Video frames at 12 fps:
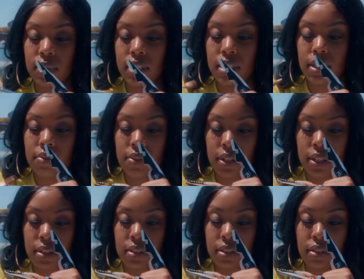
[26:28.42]

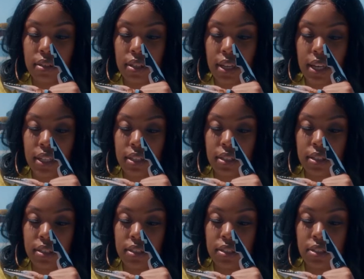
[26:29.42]
even, like
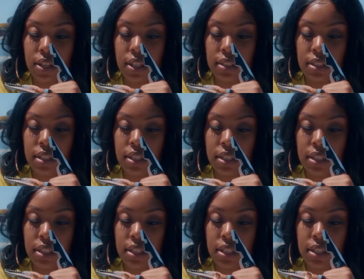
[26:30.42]
starts
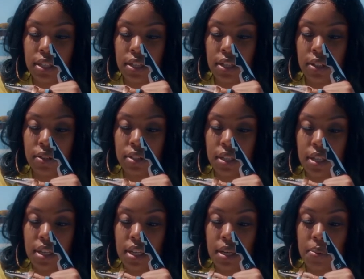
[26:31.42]
here, goes
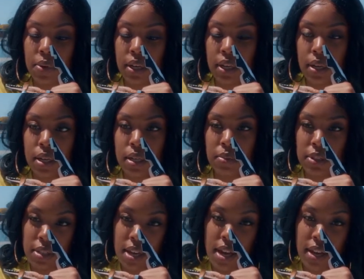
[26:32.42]
up and comes
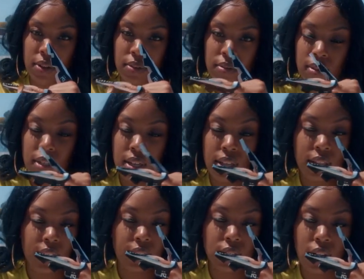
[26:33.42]
down.
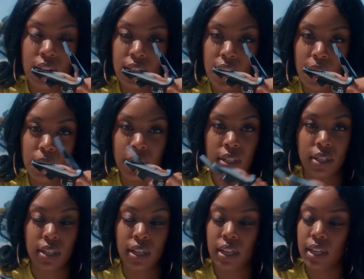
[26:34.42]
That's all I want.
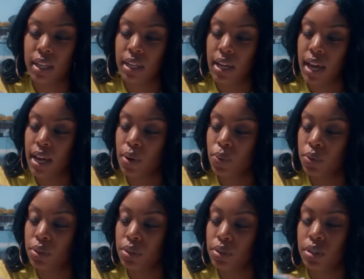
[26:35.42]
And I
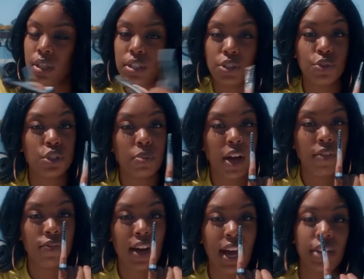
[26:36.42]
will use my
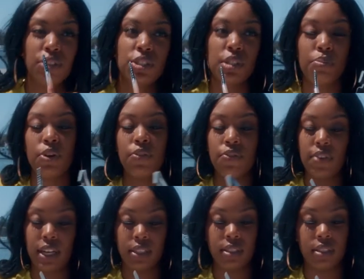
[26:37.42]
file to
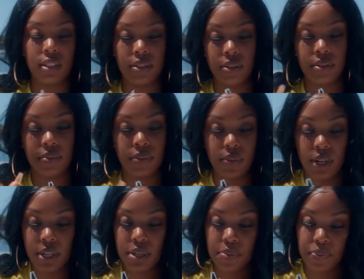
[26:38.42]
perfect it,
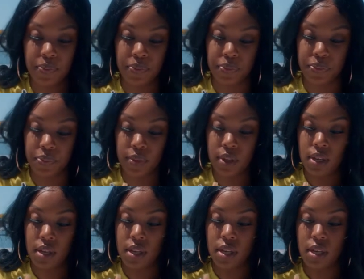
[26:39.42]
right?
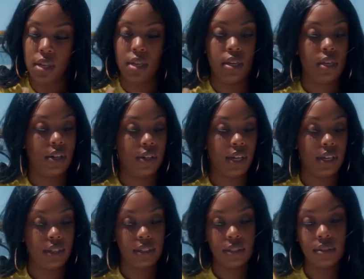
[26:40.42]

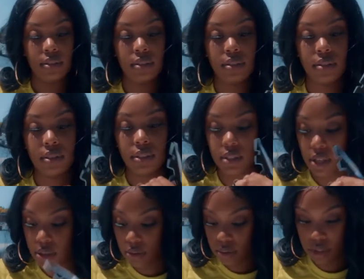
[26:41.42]
Okay,
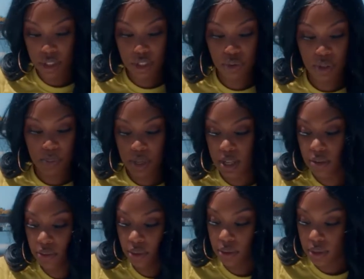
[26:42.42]
so just
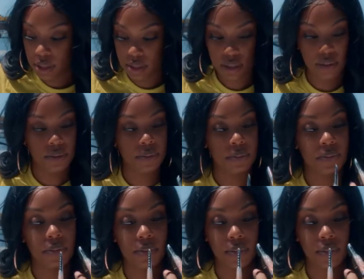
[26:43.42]
repeat for the rest of them.